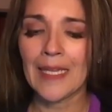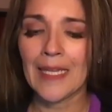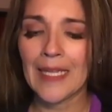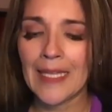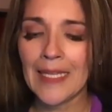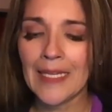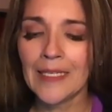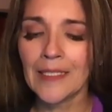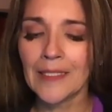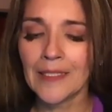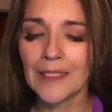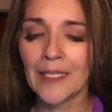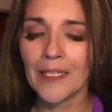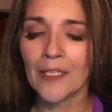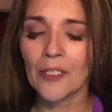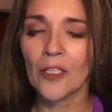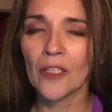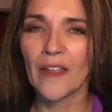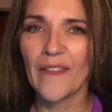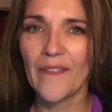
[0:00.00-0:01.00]
in a
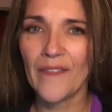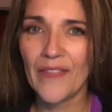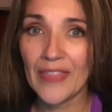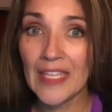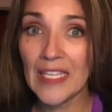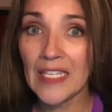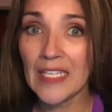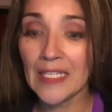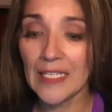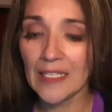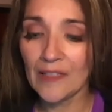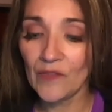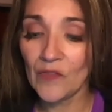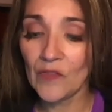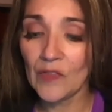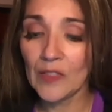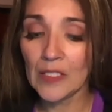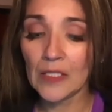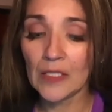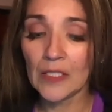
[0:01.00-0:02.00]
cycle of thinking and
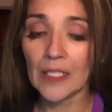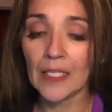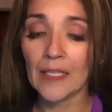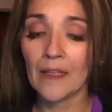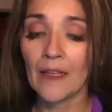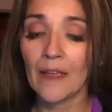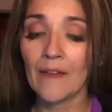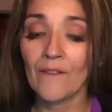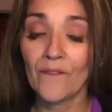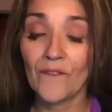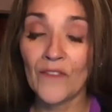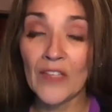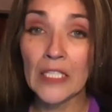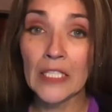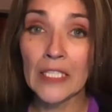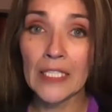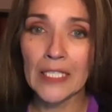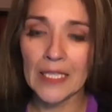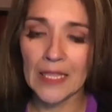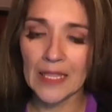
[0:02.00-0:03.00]
feeling,
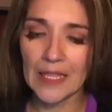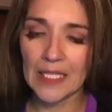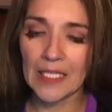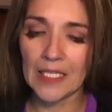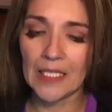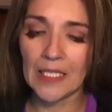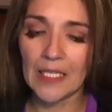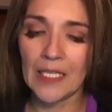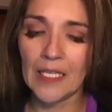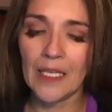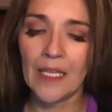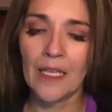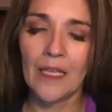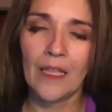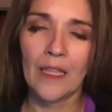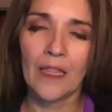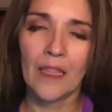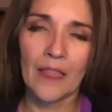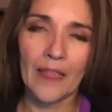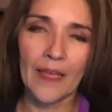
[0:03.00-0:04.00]
feeling and thinking
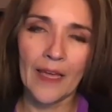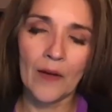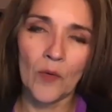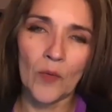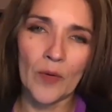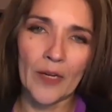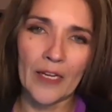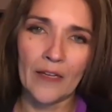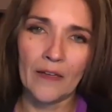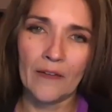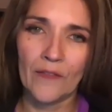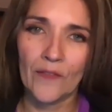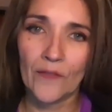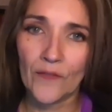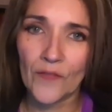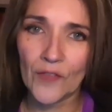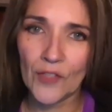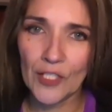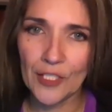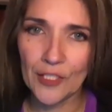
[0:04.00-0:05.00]
that way
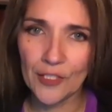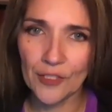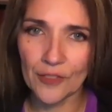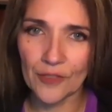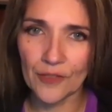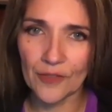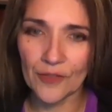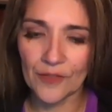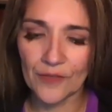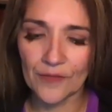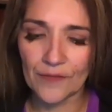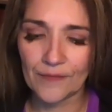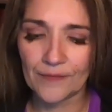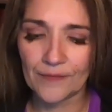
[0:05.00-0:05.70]
for years.